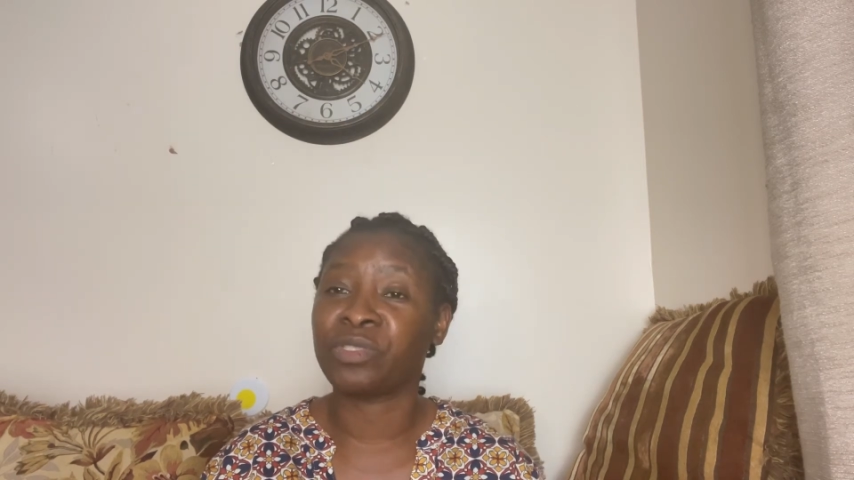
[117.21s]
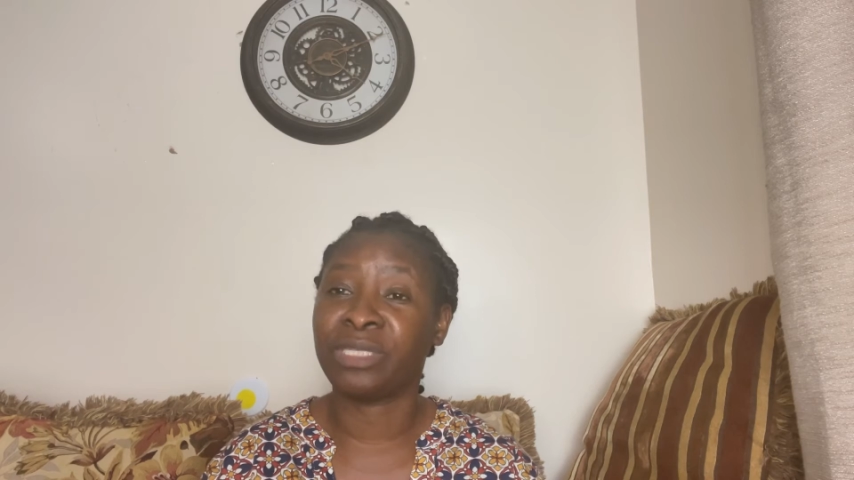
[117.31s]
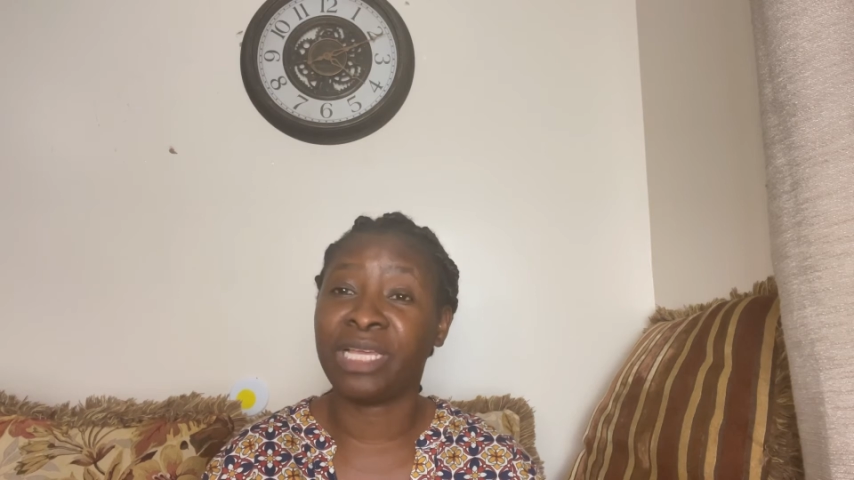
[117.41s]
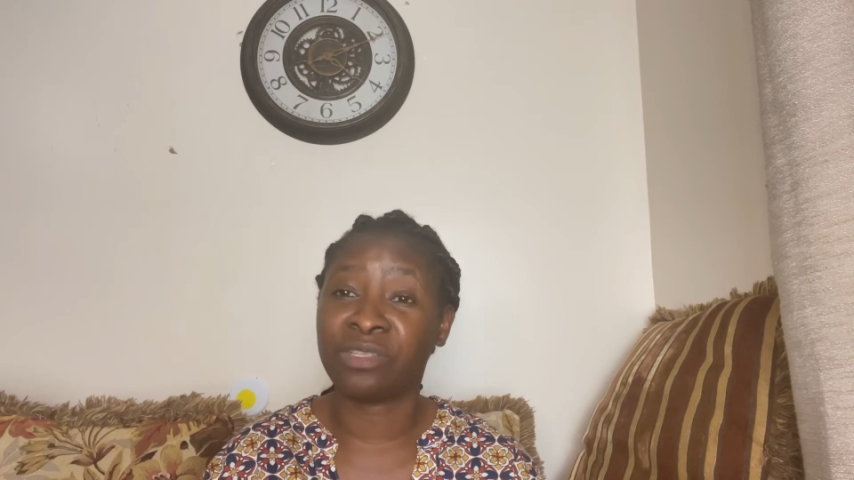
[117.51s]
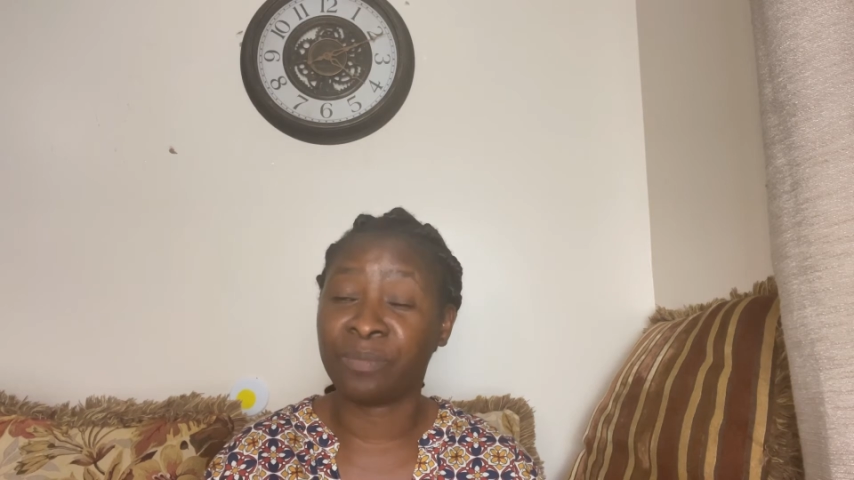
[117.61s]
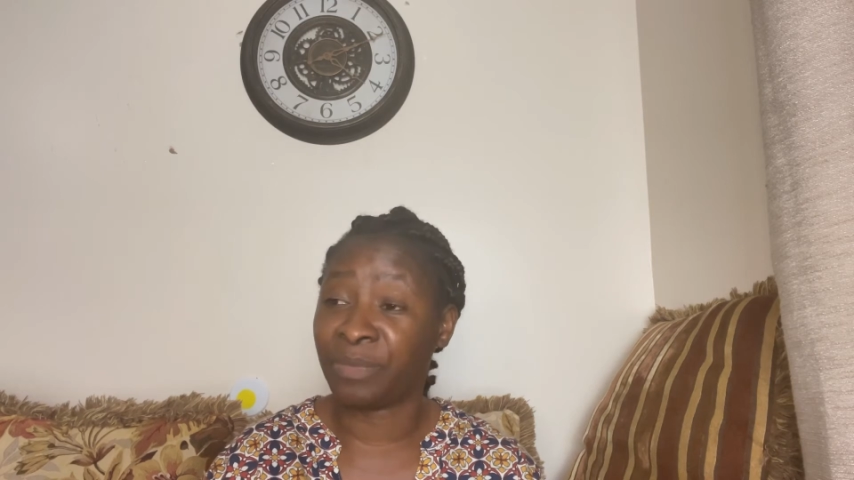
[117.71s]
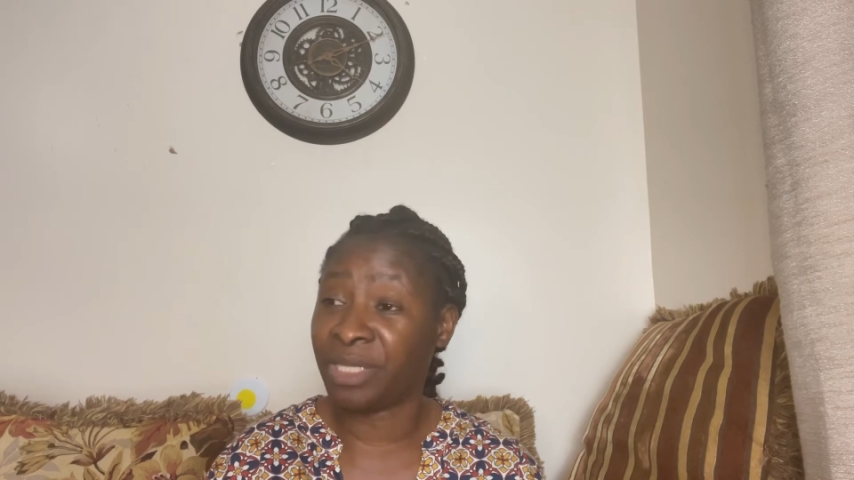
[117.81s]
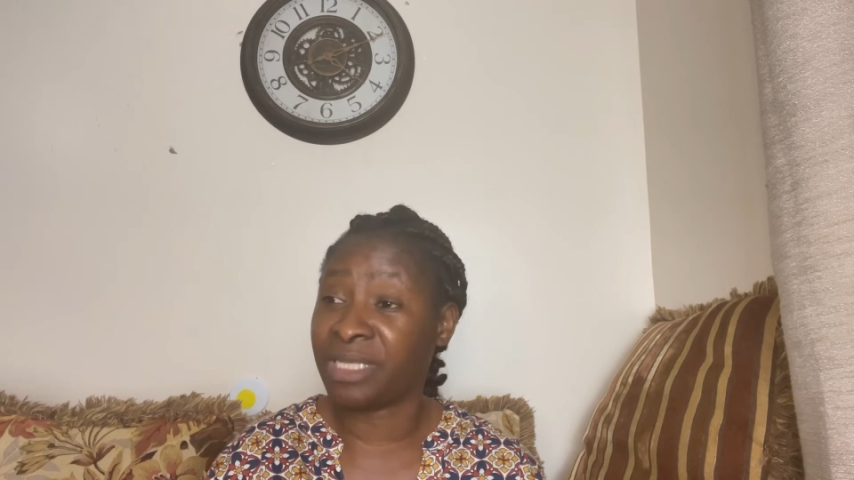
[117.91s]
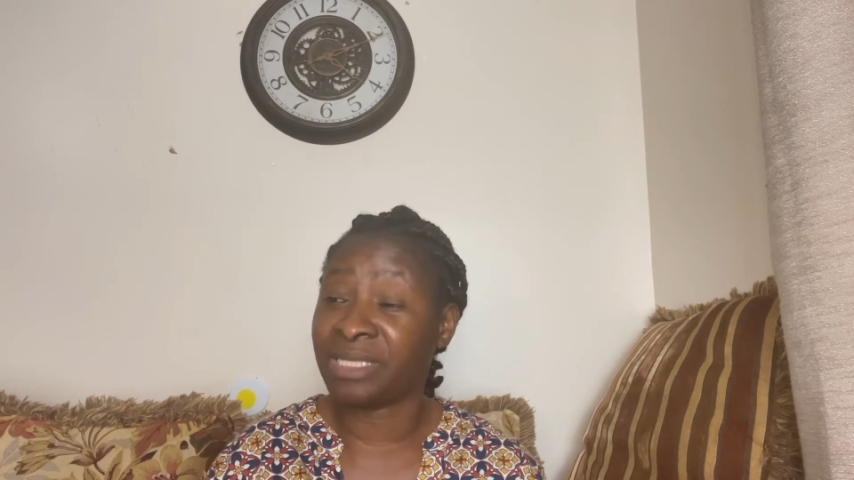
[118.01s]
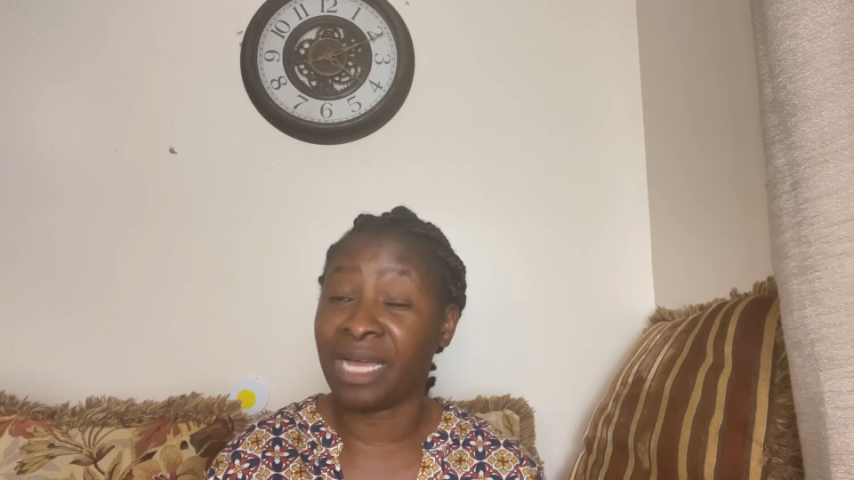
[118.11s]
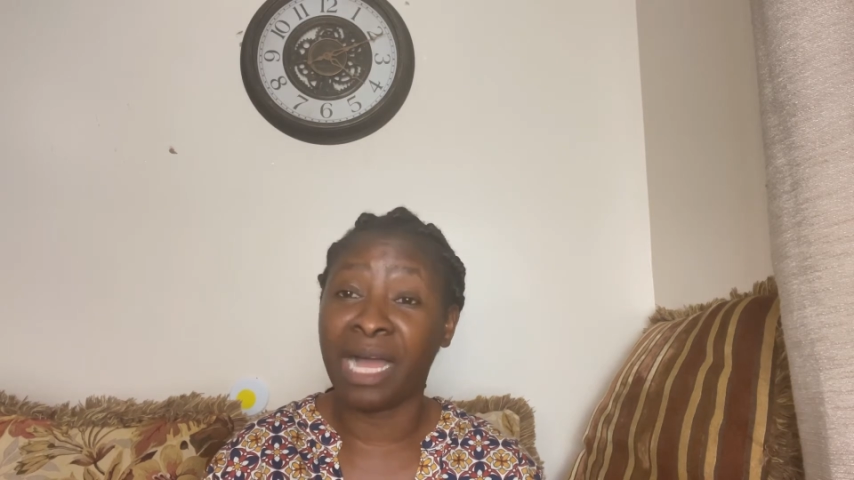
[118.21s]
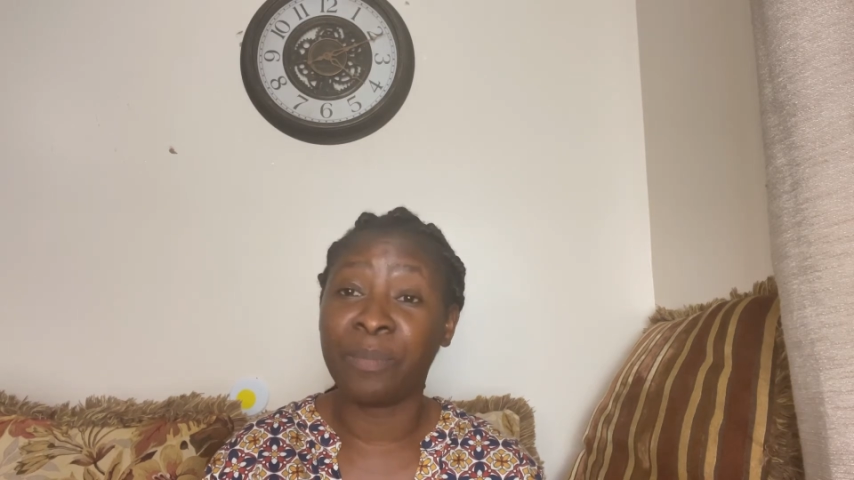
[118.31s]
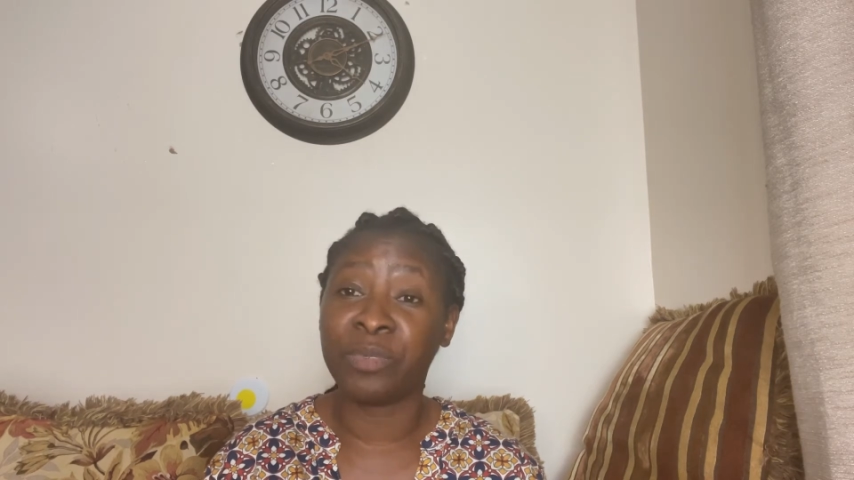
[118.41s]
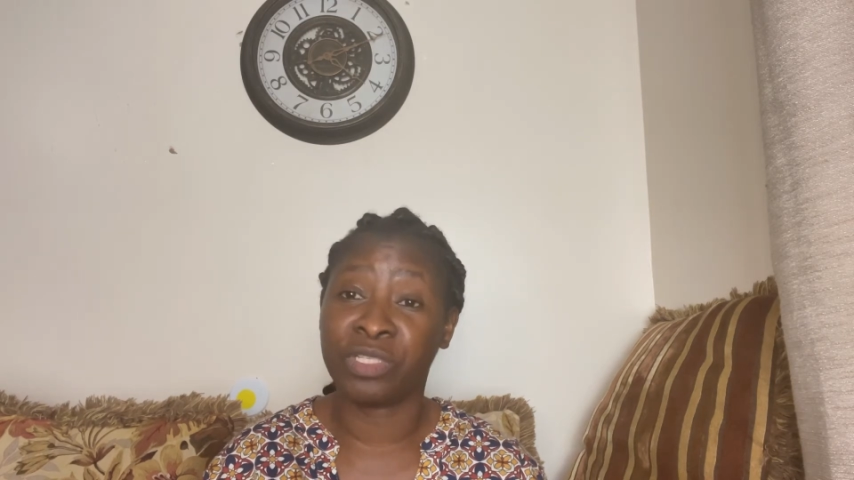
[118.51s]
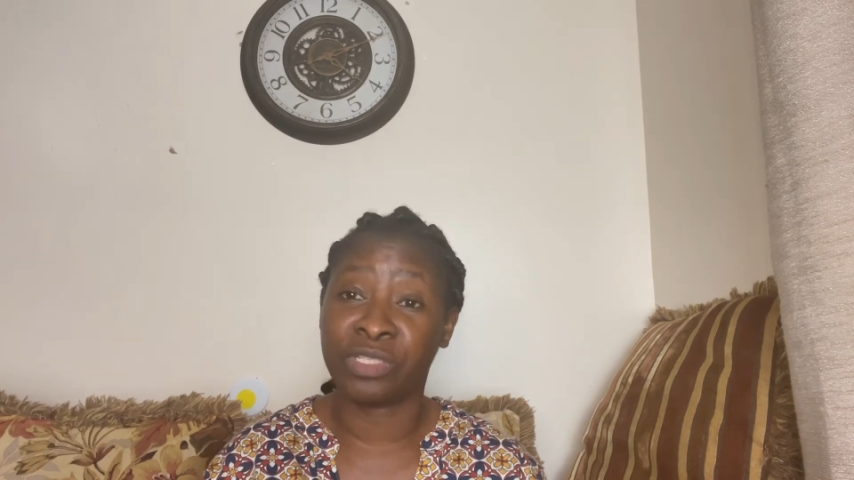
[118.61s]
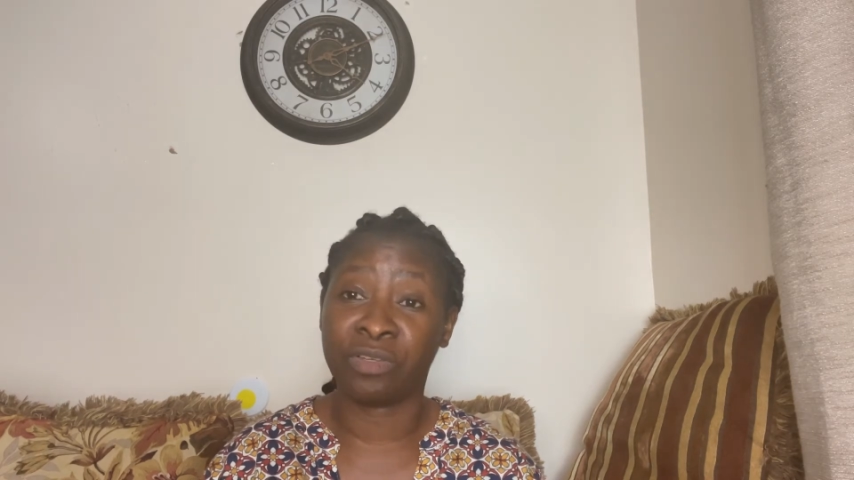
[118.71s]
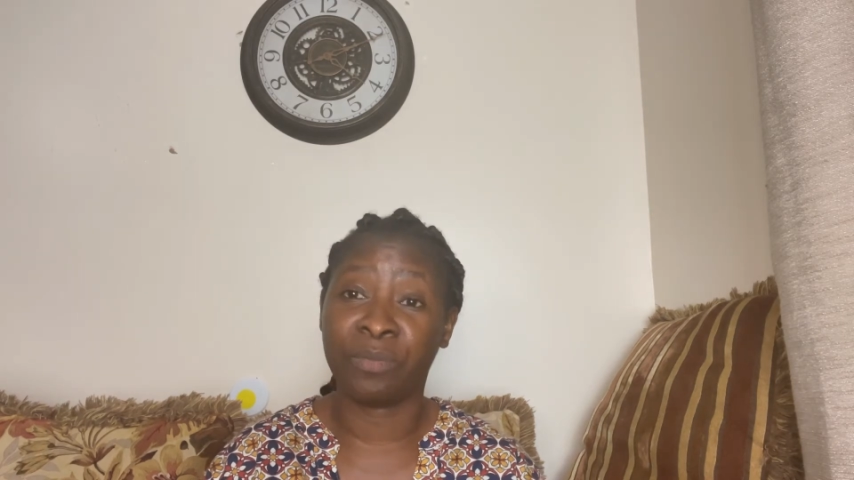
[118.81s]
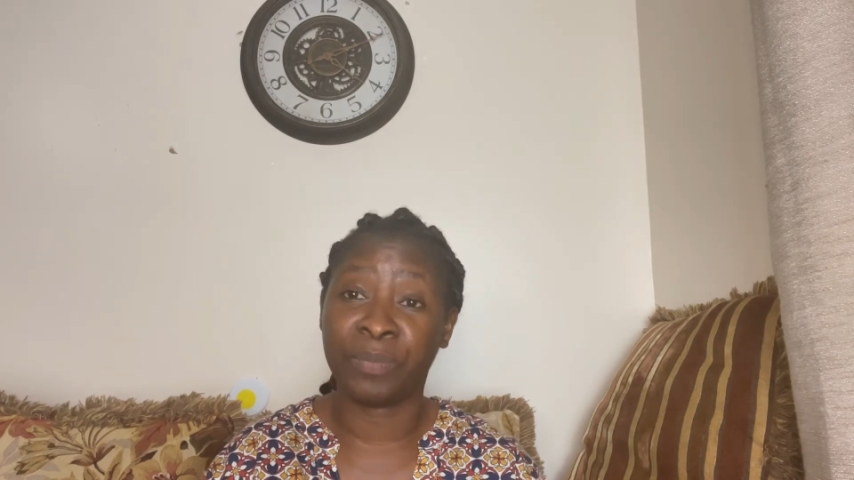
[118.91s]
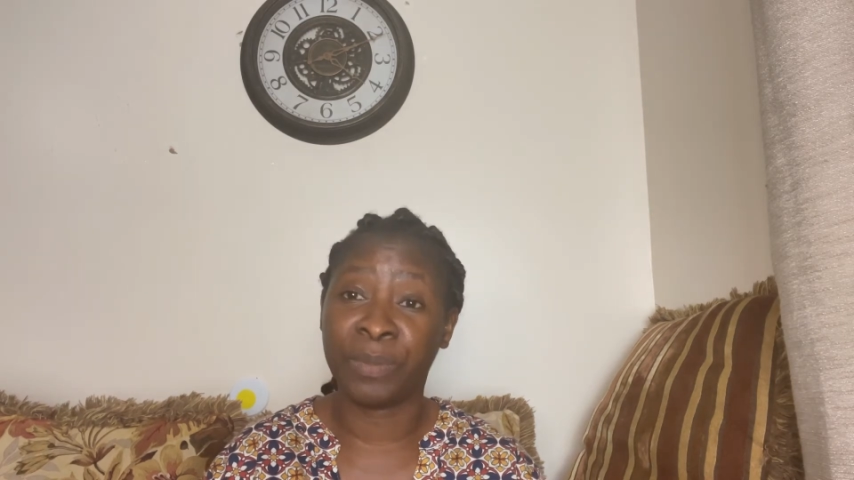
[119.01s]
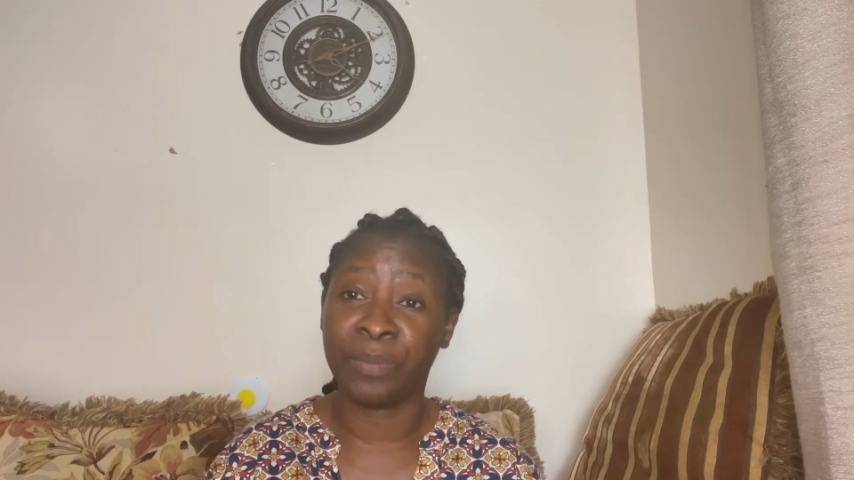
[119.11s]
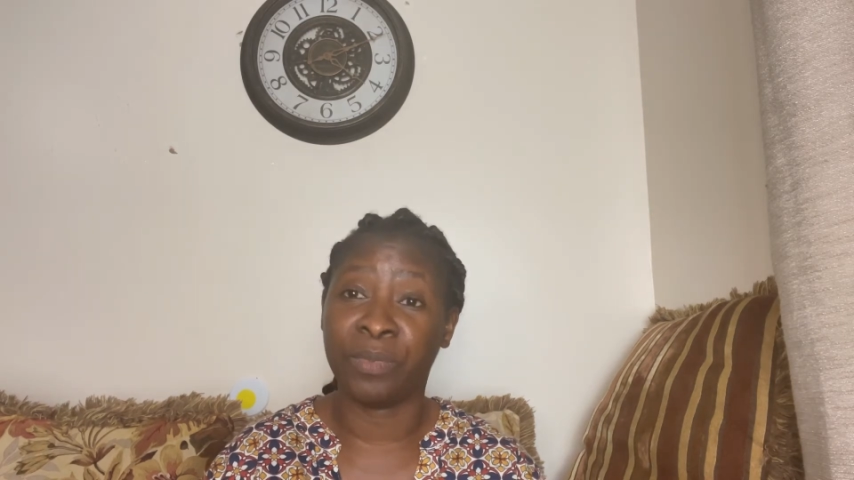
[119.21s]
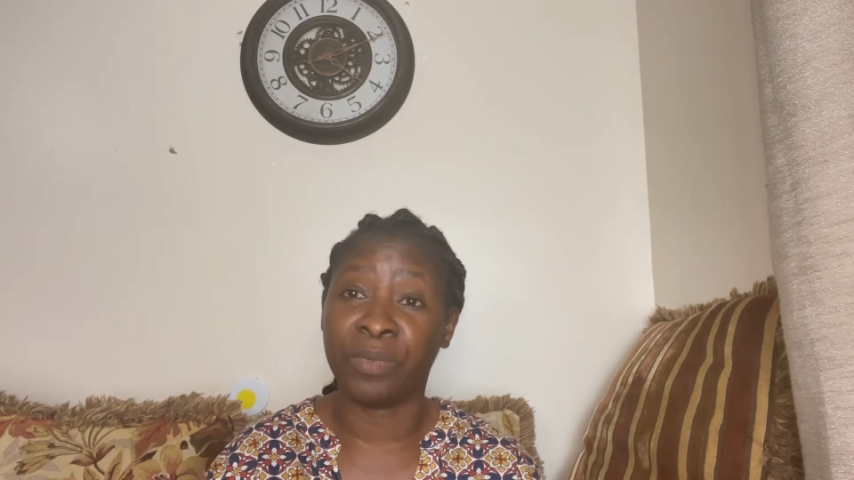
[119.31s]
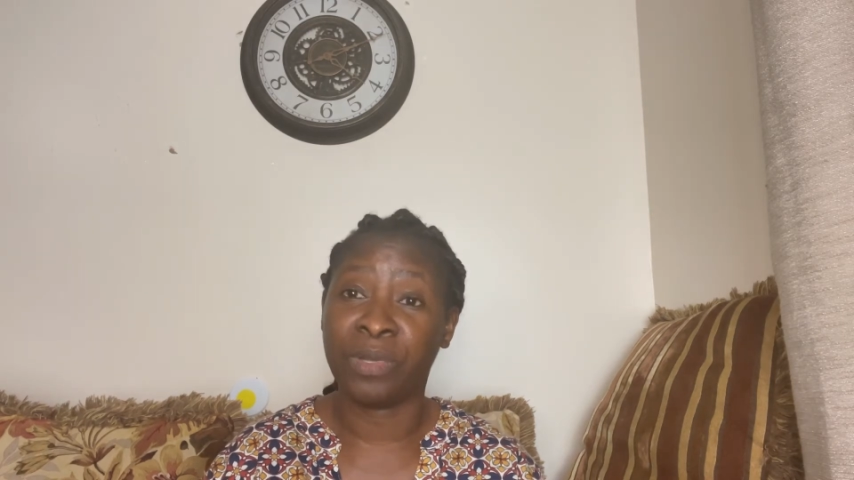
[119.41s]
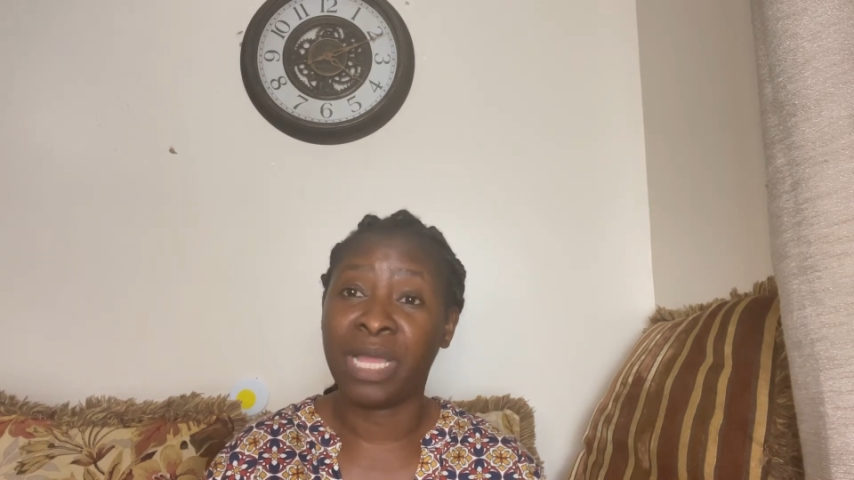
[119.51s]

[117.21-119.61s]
there are some things that happen to some people.